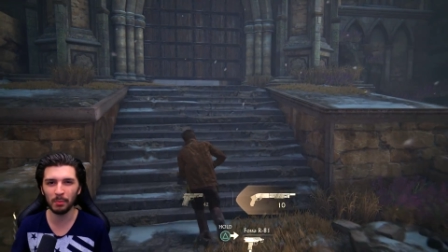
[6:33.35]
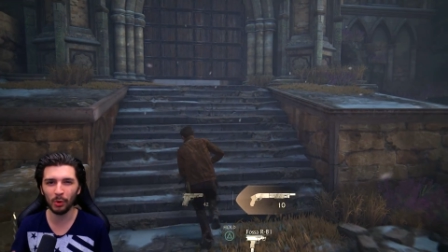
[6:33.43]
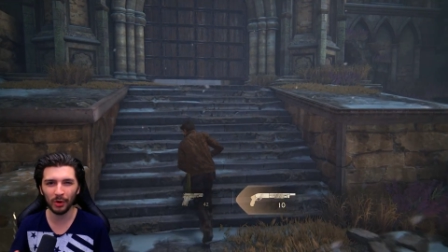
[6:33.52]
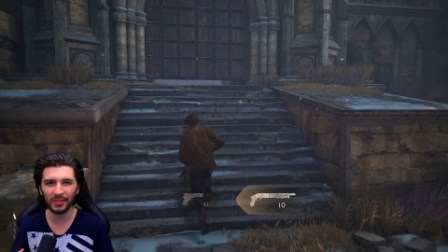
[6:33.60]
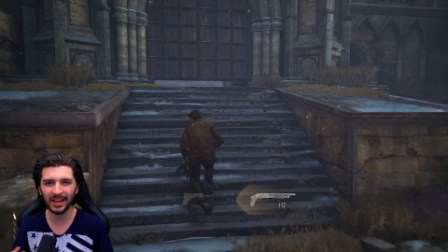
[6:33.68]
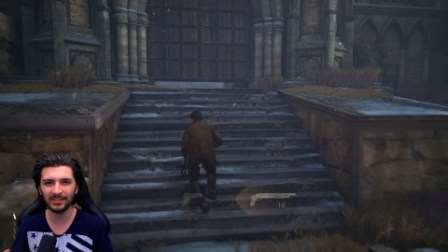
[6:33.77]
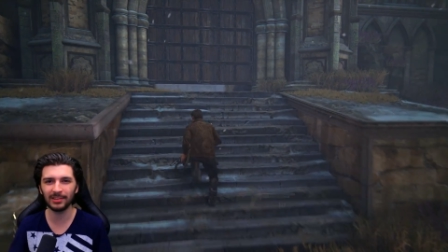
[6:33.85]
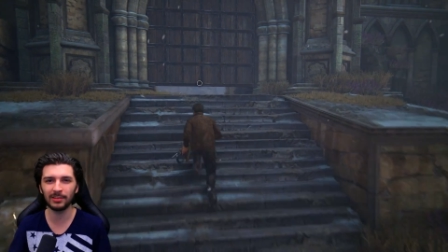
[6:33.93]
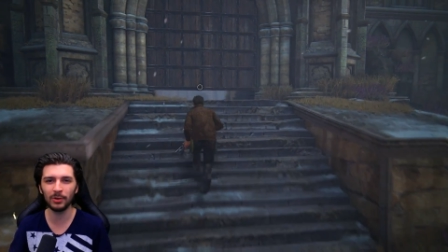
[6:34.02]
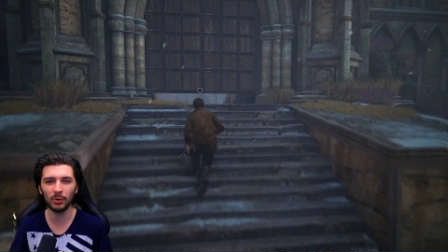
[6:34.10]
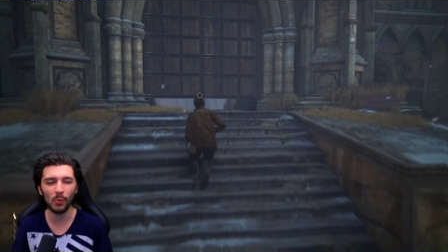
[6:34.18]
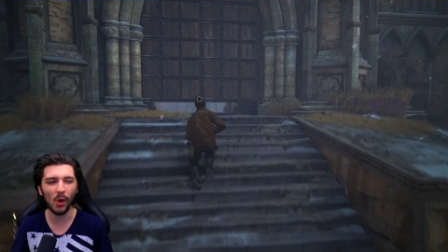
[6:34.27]
more things to
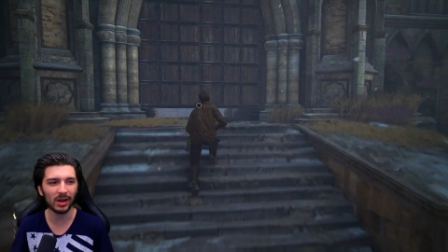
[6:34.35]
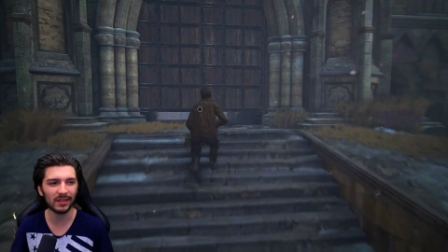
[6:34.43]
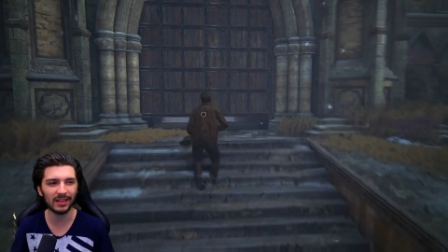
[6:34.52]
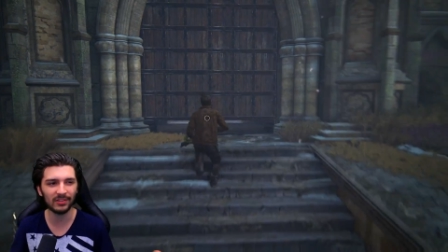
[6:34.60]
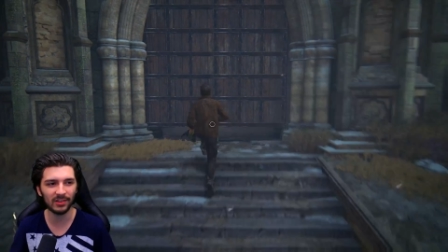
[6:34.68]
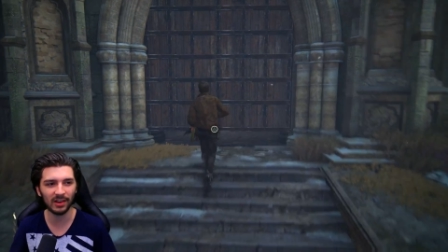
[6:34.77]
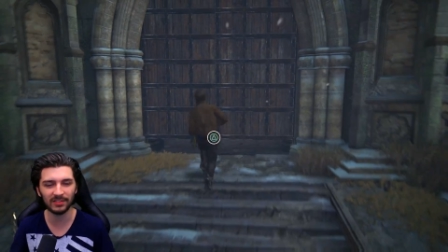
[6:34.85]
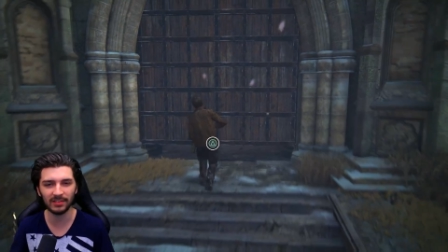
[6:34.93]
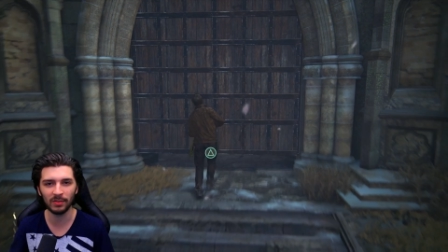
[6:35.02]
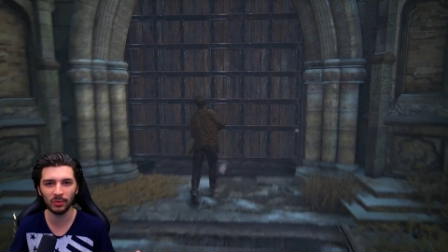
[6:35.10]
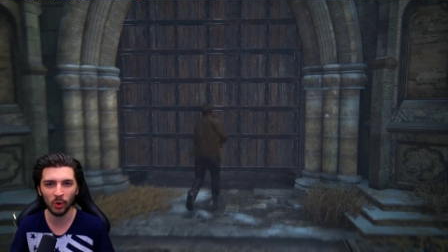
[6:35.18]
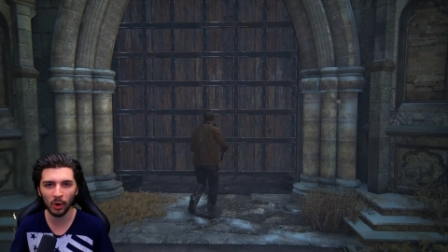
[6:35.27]
do rather than just
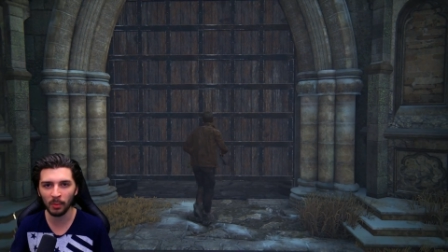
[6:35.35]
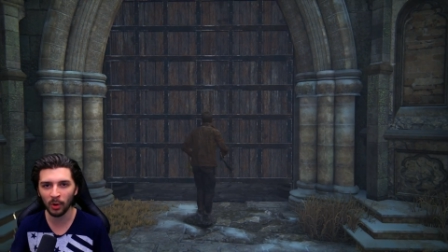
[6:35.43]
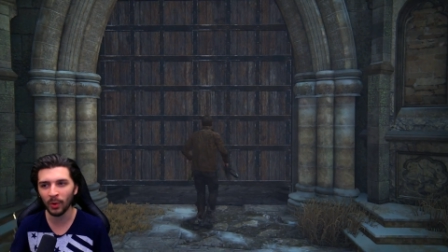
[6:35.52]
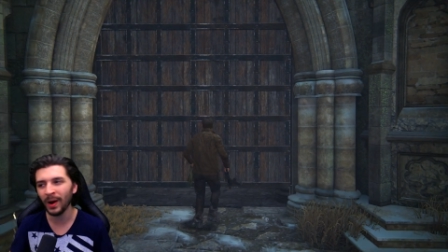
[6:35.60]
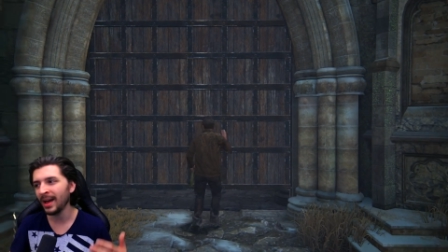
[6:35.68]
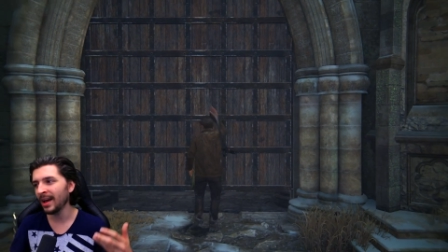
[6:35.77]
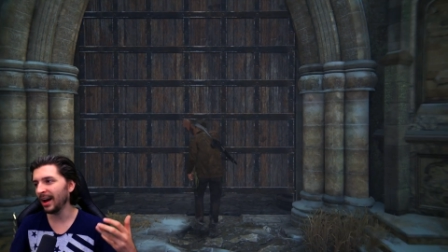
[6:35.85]
the normal